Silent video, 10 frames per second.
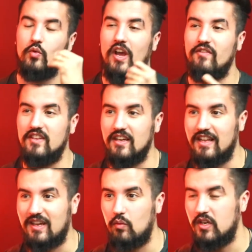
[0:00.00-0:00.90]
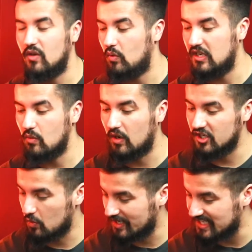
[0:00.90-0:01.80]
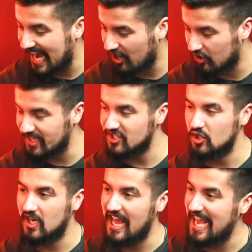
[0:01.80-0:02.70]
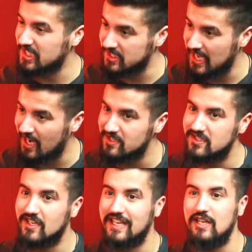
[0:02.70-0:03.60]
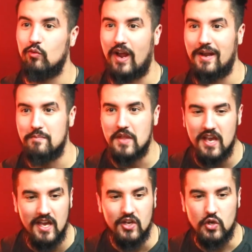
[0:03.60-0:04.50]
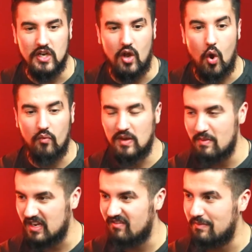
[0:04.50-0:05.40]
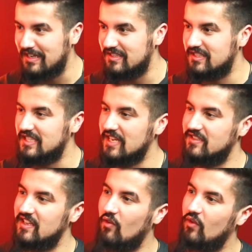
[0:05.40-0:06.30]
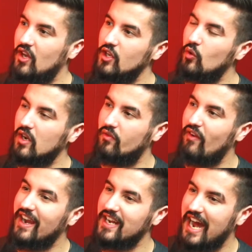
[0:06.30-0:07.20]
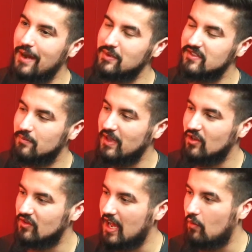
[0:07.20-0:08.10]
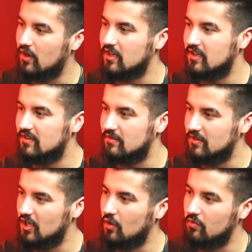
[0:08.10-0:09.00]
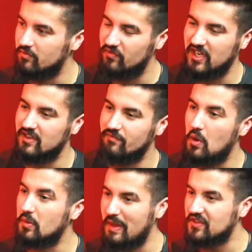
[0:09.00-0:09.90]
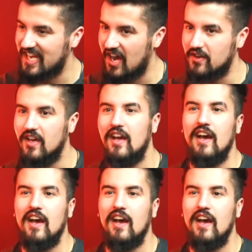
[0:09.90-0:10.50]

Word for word: You have to like what do you, what do you want? Don't want to die early, so you're gonna exercise. You're gonna eat right. You're gonna hopefully make enough money to sustain yourself. You gotta find hobbies that make you not want to you know fucking melt meltdown.